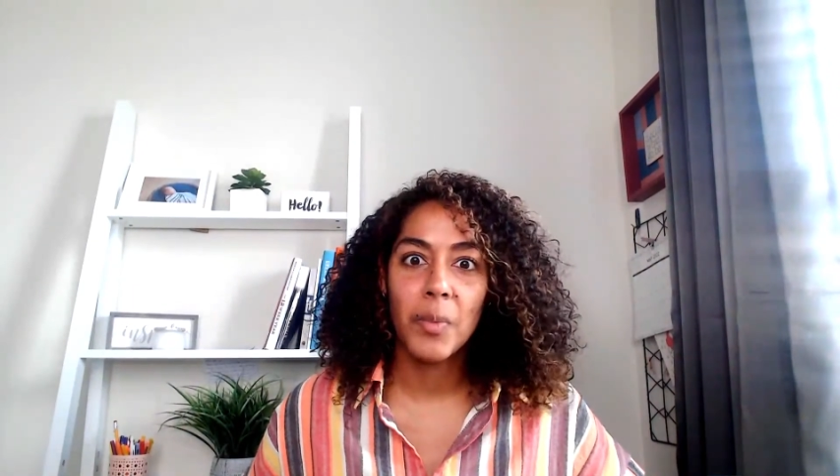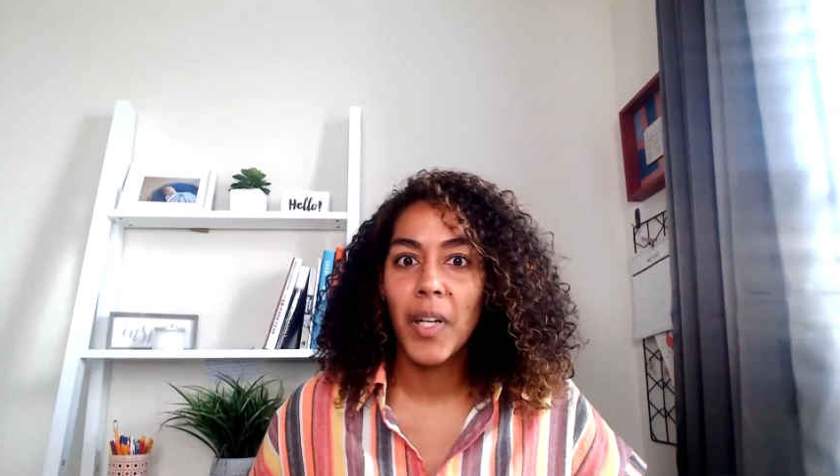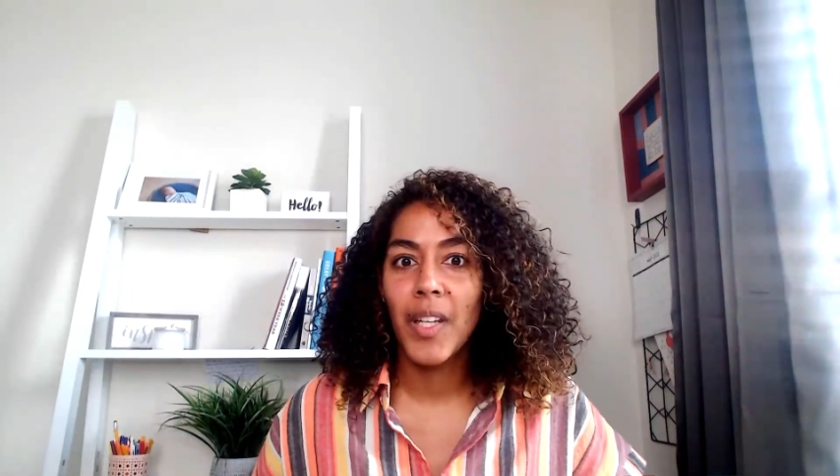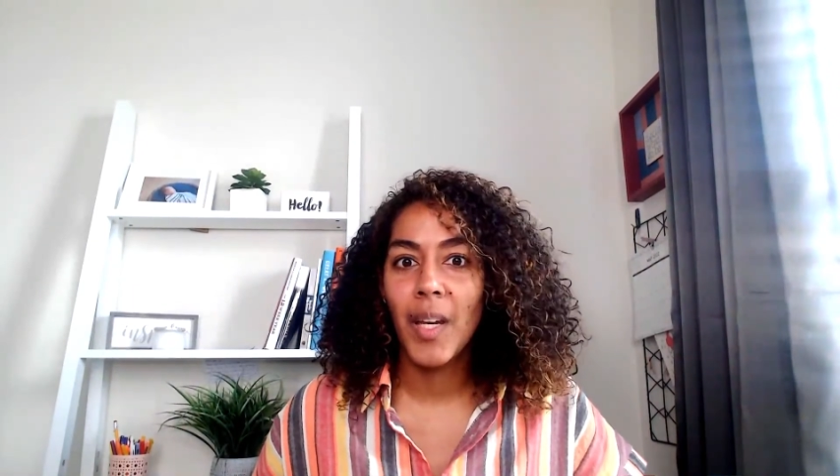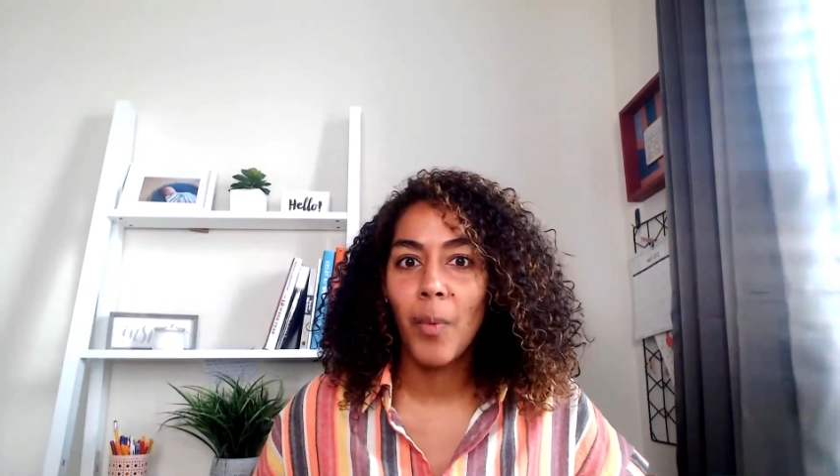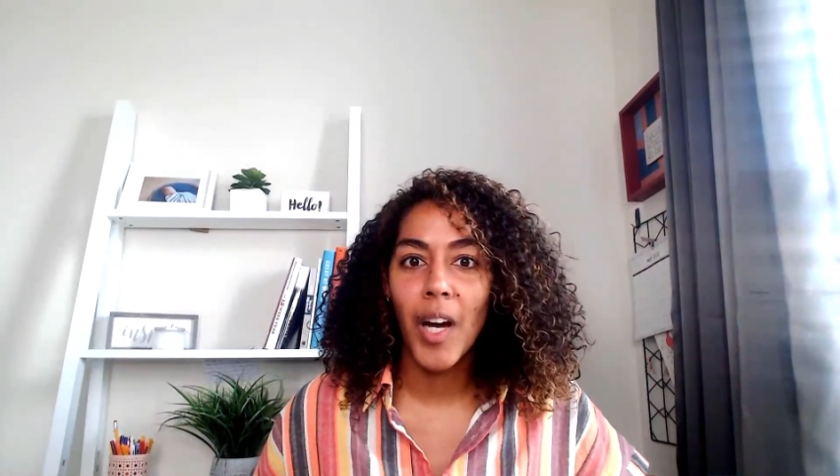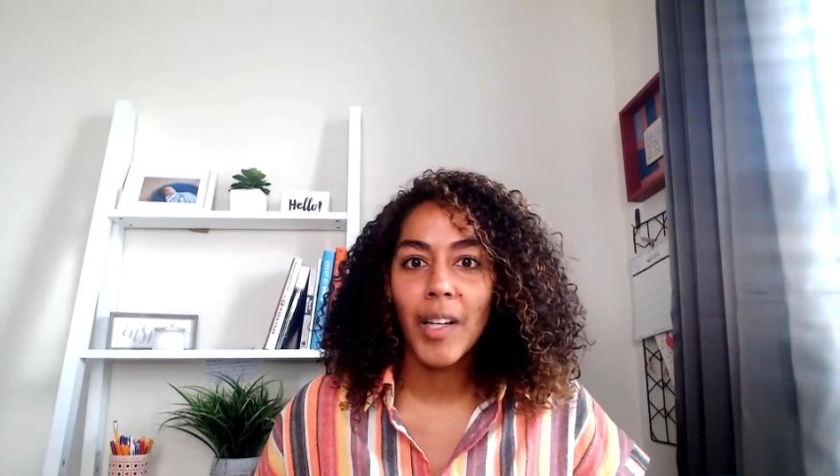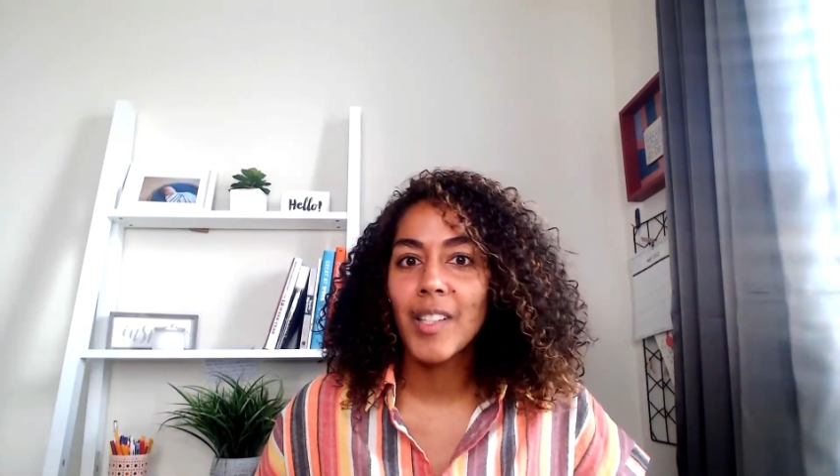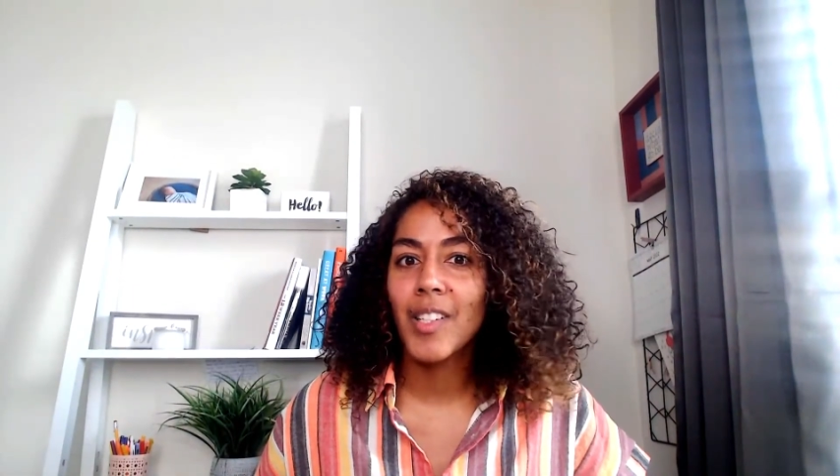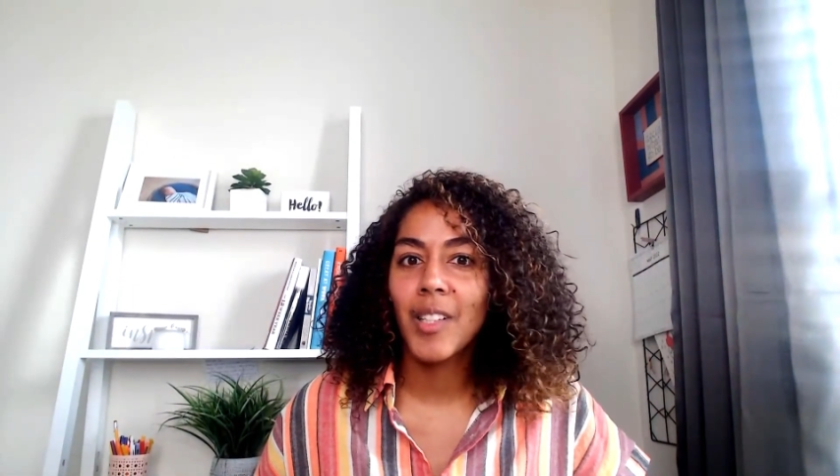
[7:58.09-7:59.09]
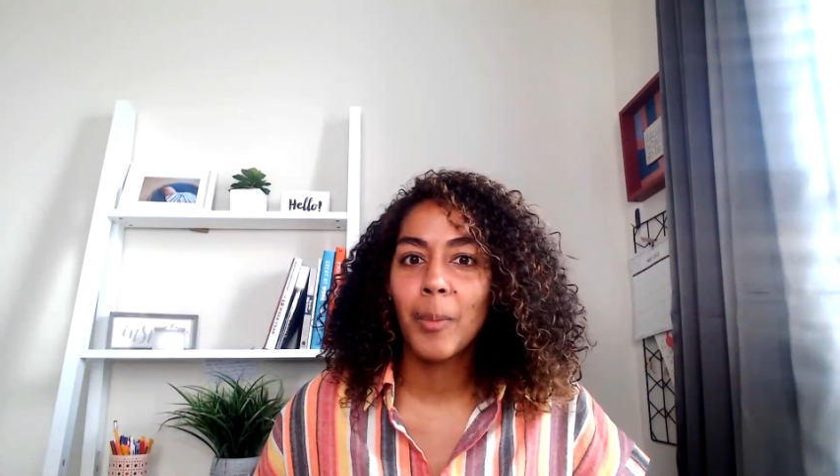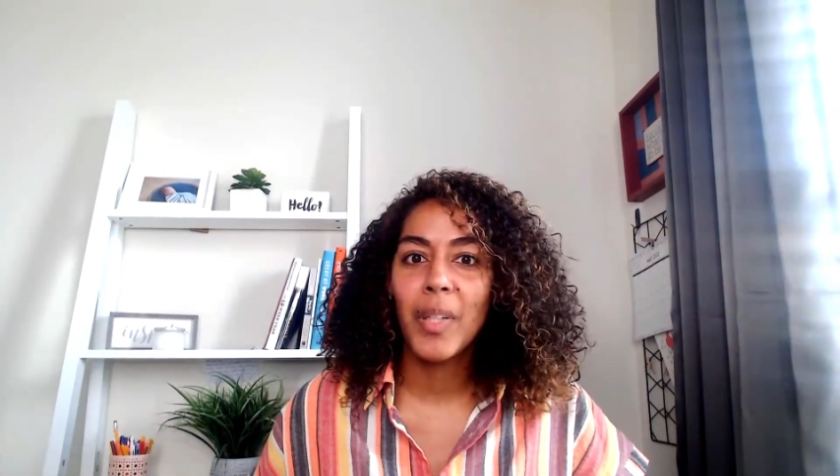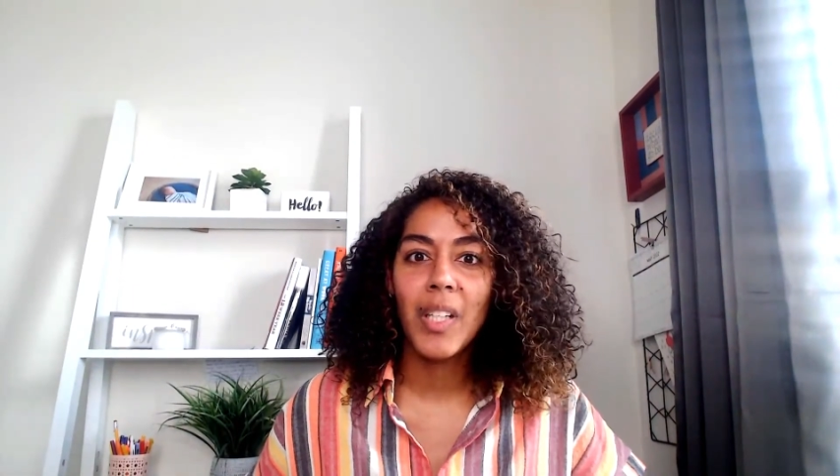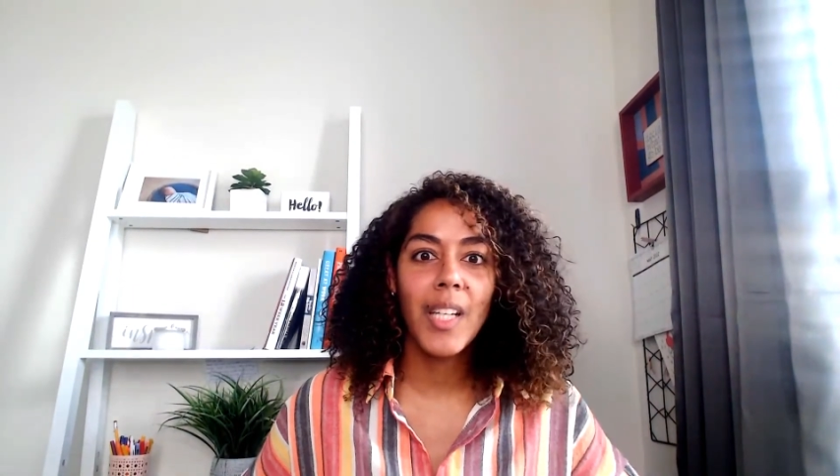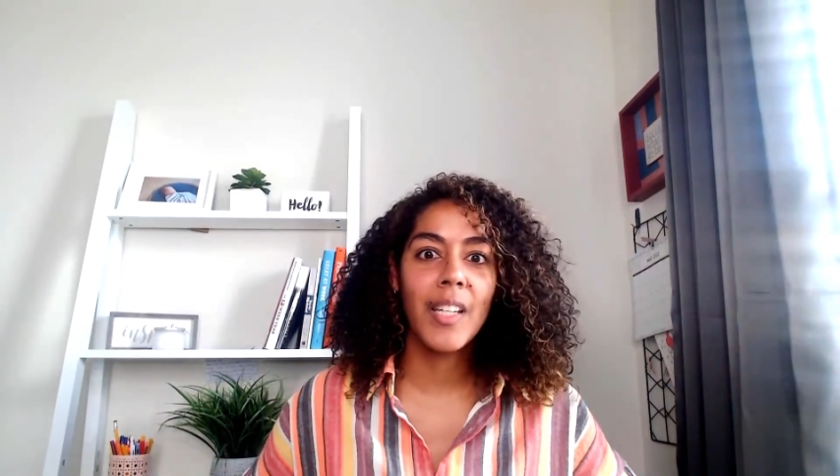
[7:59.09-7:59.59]
When they walk into your
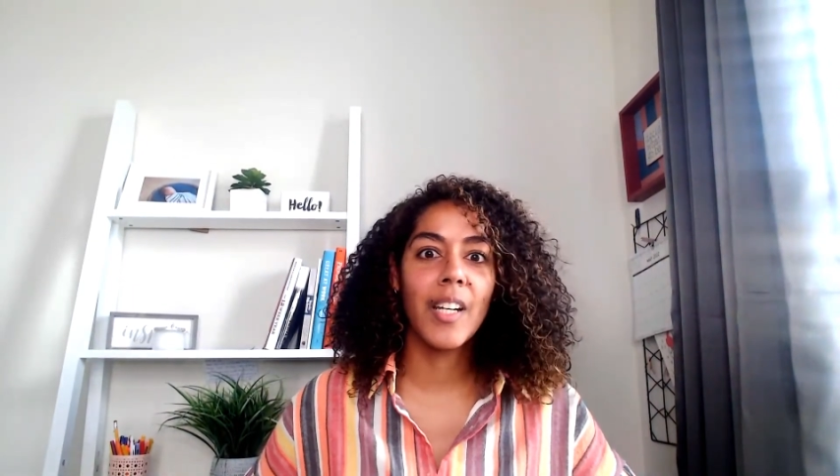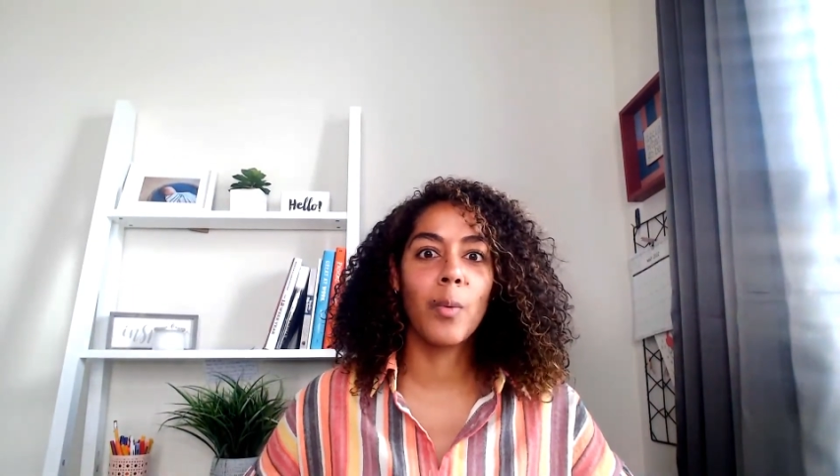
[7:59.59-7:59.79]
PD, they're